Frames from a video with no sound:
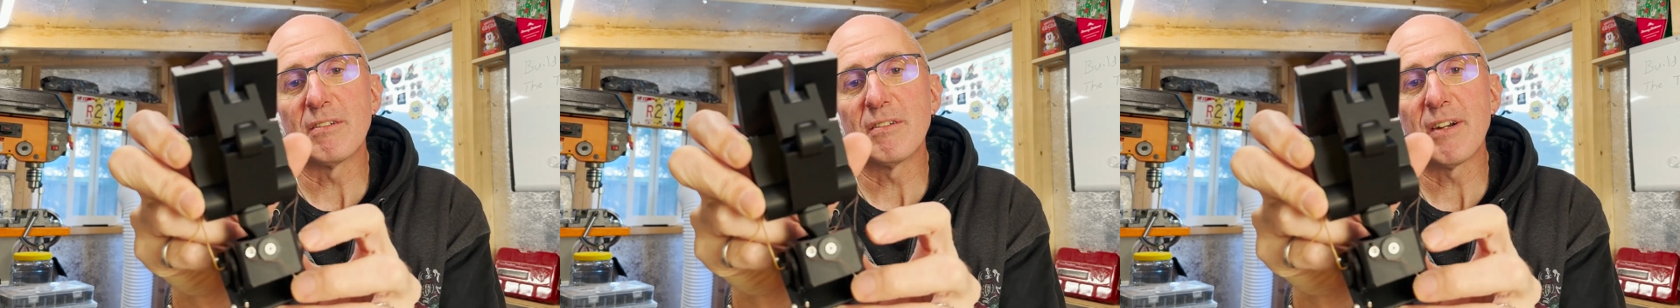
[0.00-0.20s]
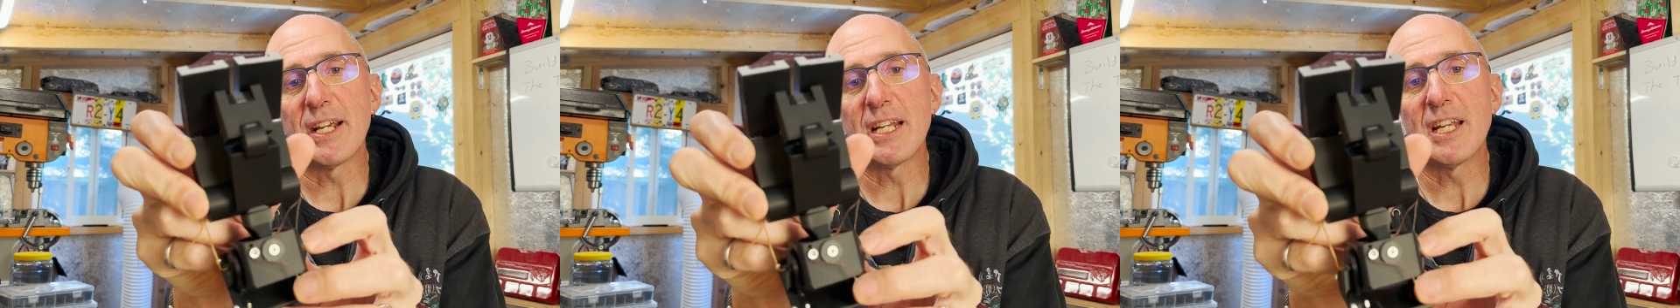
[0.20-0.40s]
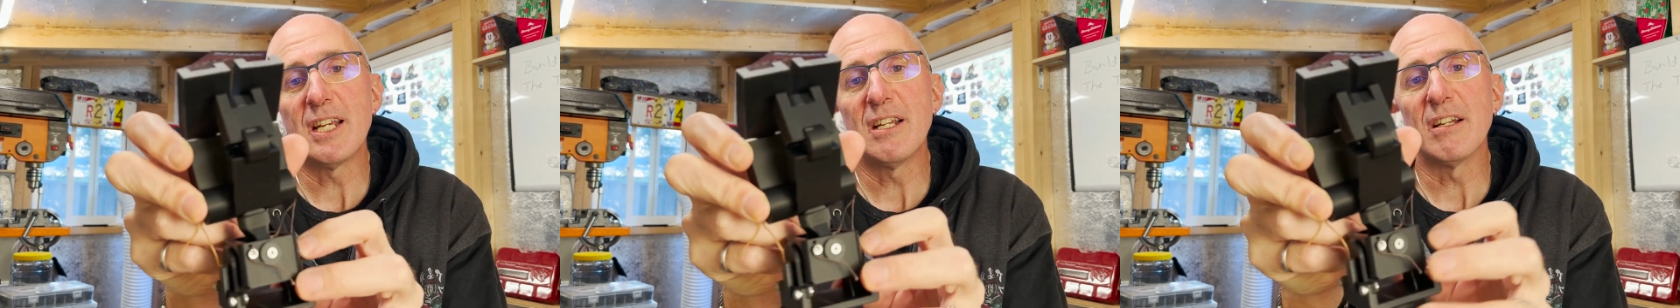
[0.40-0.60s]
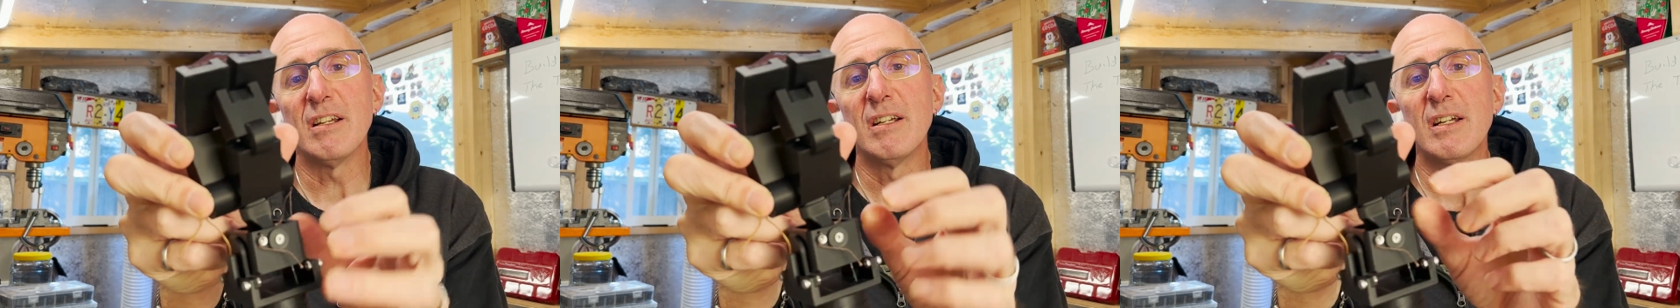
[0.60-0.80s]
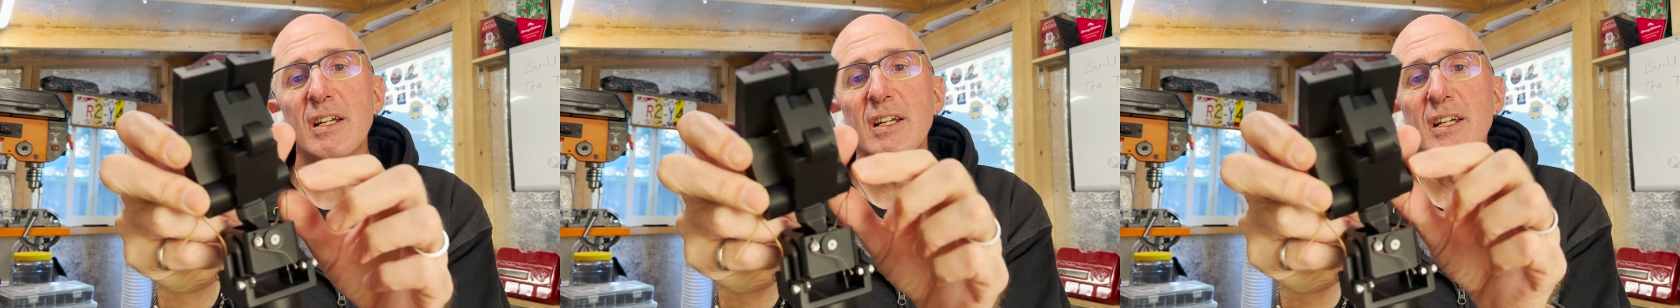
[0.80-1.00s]
right here,
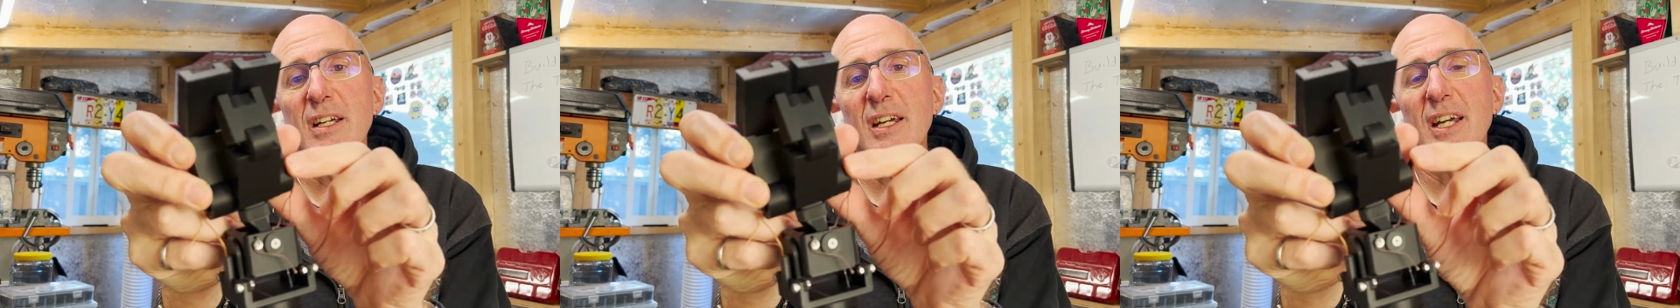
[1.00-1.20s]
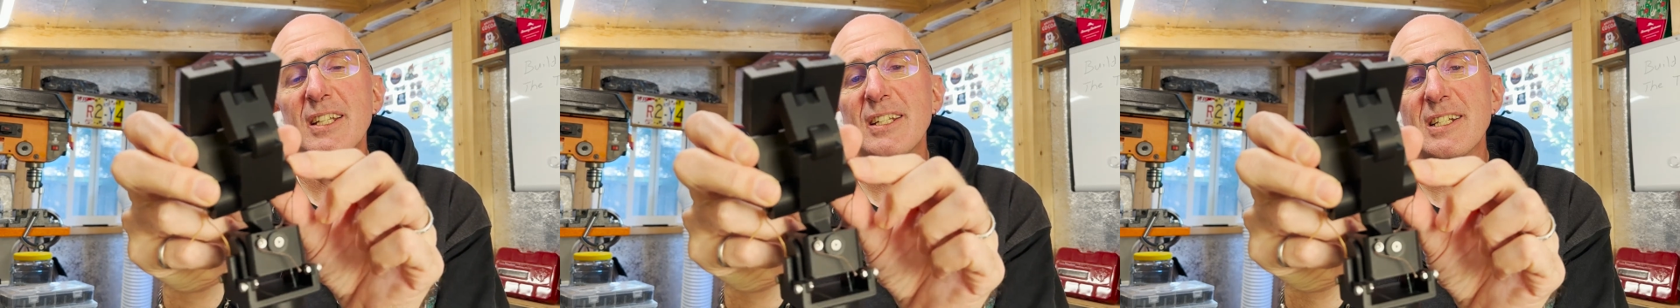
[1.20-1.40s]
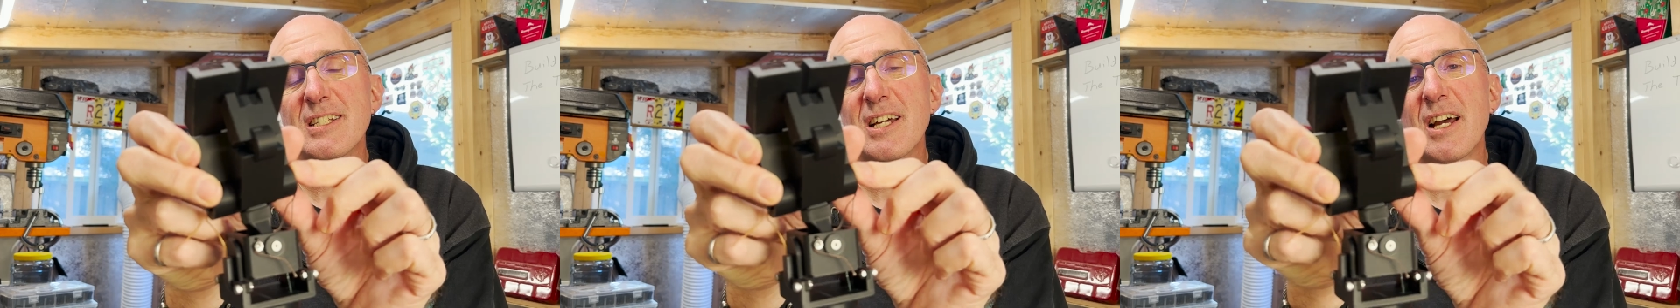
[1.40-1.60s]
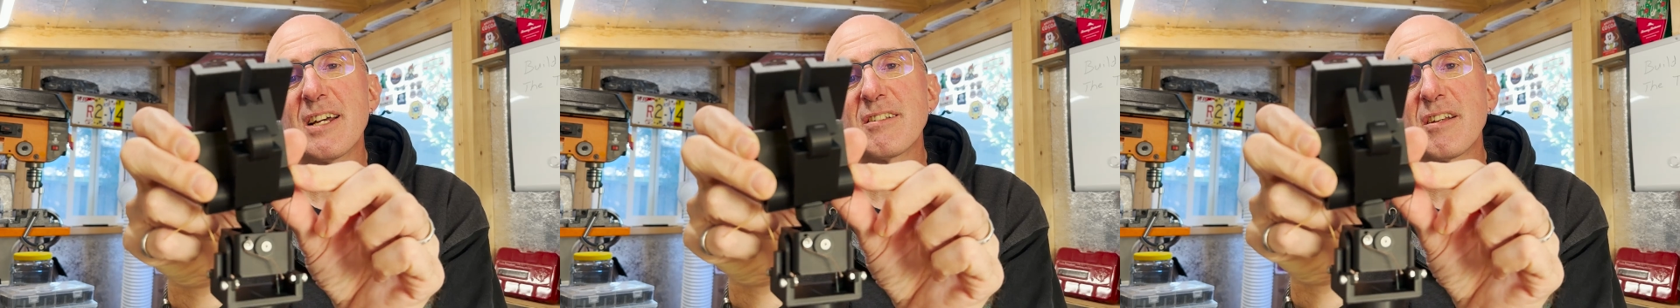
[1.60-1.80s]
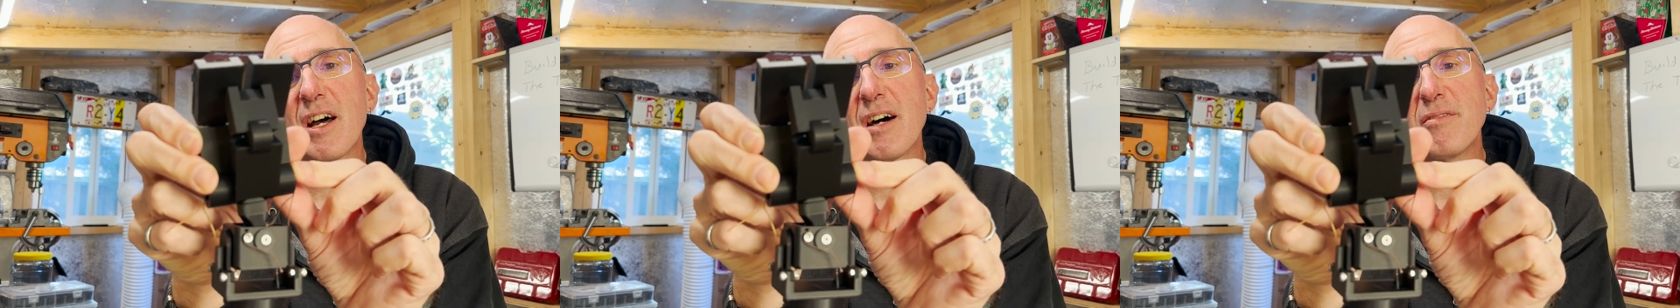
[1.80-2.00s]
and then
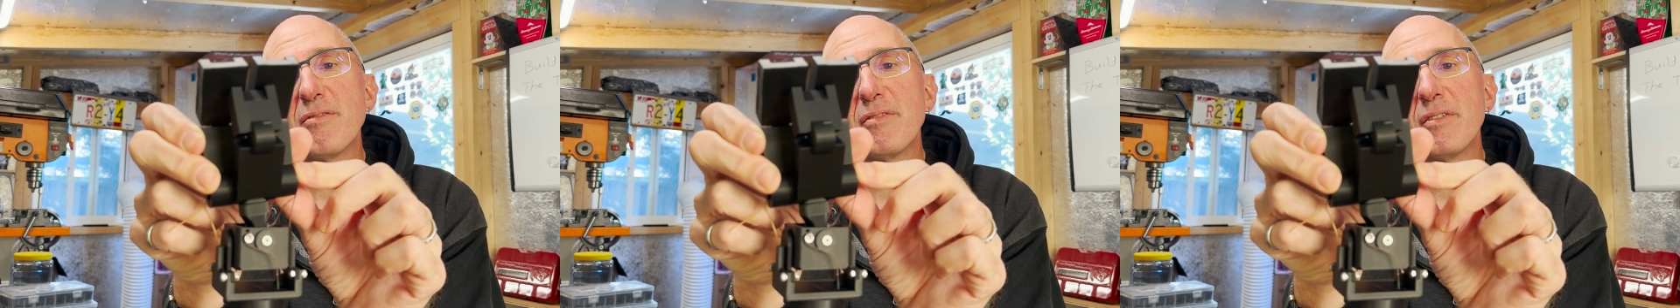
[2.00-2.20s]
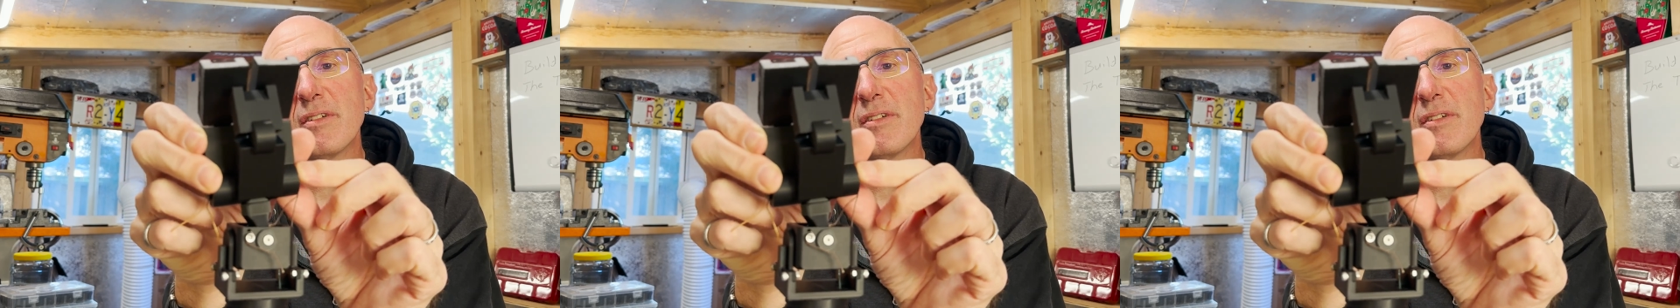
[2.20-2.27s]
ties off